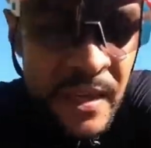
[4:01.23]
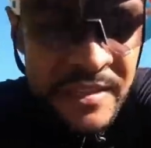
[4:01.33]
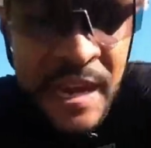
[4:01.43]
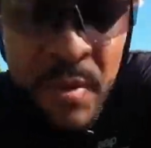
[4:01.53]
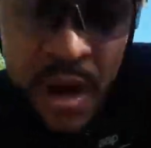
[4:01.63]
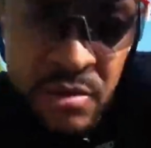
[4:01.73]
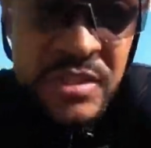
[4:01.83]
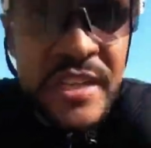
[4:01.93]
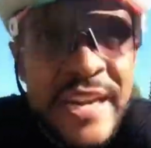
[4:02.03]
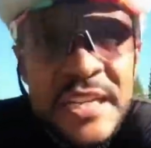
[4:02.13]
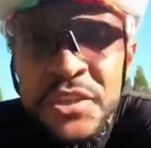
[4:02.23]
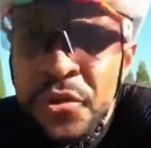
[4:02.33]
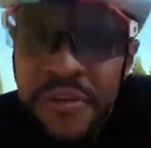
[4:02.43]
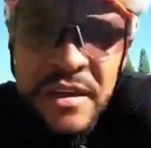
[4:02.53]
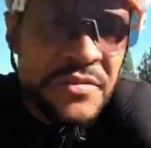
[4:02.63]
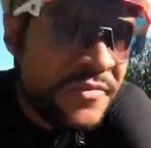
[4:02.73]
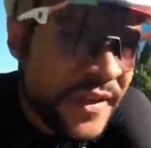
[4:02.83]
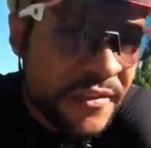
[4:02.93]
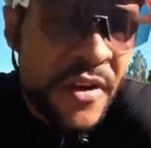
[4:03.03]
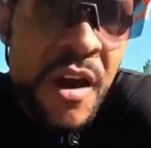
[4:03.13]
10 miles and nearly 2,000
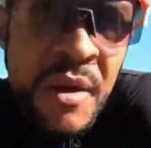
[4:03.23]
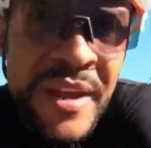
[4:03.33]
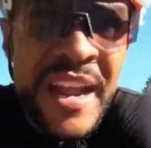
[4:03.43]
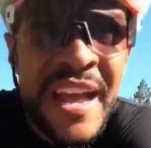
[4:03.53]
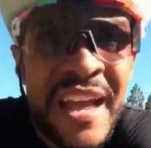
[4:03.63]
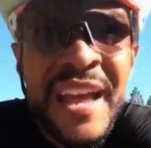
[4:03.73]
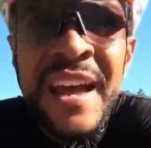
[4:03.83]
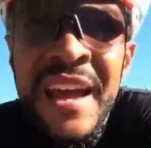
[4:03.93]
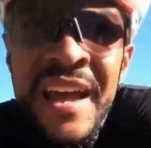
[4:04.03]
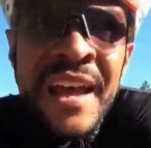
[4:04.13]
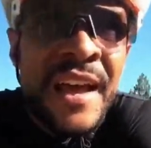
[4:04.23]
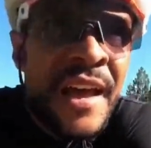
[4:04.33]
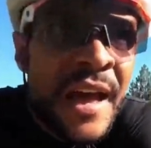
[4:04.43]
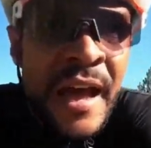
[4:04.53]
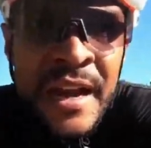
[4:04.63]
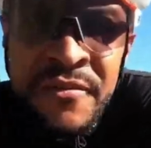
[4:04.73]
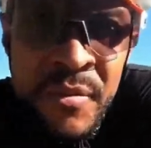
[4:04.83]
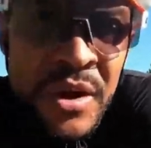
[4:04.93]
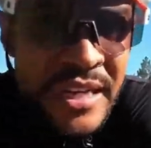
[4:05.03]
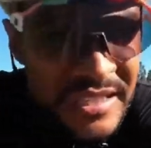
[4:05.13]
feet of climbing. And if I'm
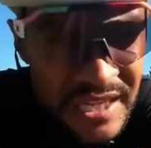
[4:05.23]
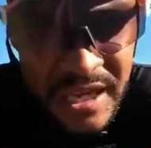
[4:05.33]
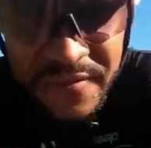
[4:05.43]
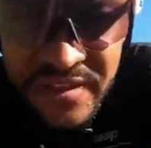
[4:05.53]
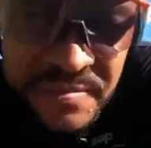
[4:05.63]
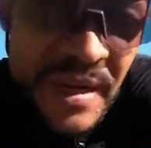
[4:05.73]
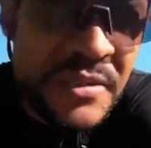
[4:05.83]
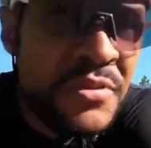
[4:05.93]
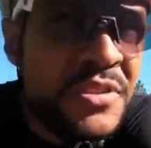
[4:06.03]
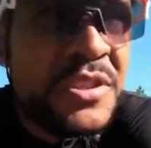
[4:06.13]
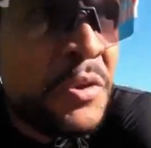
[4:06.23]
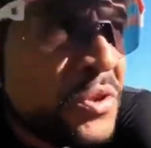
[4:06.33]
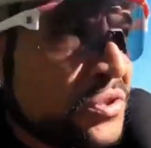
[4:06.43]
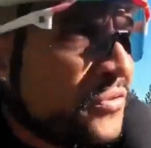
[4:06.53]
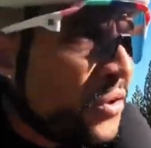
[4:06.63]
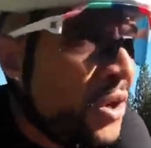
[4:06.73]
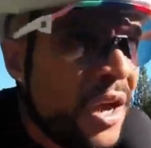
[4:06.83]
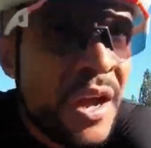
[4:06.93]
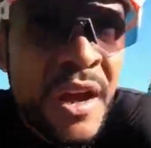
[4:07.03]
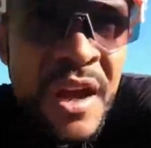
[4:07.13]
honest, if this place wasn't so beautiful,
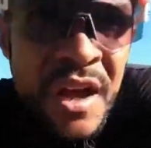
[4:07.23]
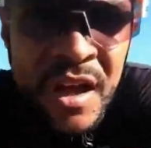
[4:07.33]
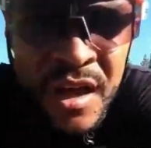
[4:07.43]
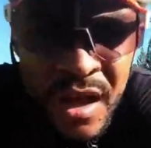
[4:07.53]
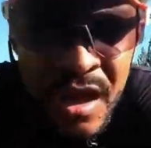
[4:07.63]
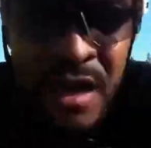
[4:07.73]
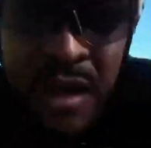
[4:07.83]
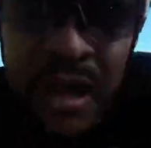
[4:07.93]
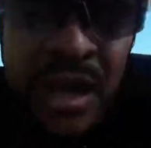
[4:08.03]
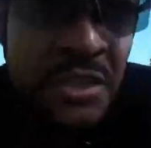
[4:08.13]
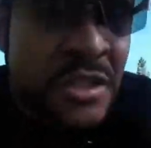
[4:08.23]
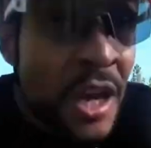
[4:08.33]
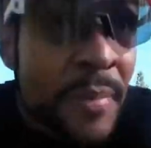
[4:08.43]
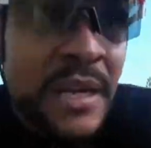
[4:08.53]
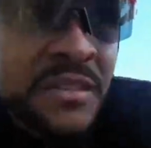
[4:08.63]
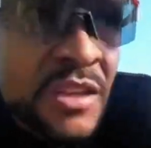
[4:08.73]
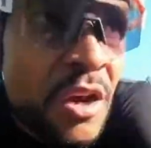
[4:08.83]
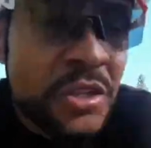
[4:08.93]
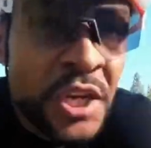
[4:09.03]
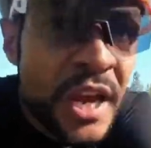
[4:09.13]
I'd just go back to the
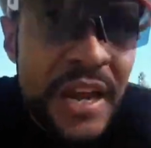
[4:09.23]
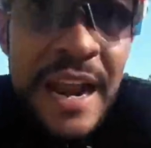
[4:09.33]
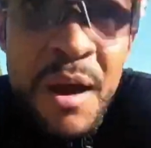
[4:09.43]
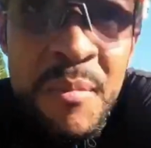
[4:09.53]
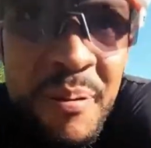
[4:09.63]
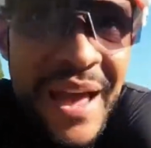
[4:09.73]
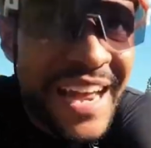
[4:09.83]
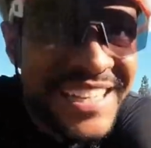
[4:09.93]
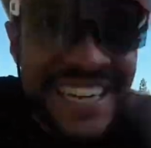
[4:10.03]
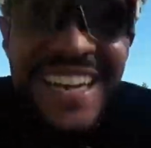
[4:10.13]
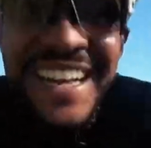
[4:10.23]
lodge and lay on my bed.